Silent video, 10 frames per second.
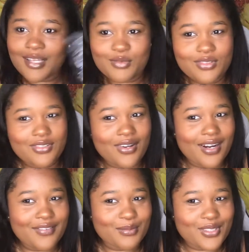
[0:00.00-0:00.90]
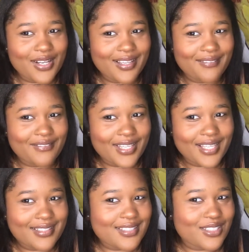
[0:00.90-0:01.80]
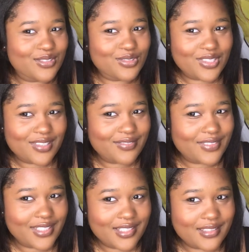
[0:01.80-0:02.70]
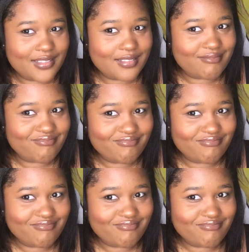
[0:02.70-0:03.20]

Sorry if I'm talking fast. I do talk fast.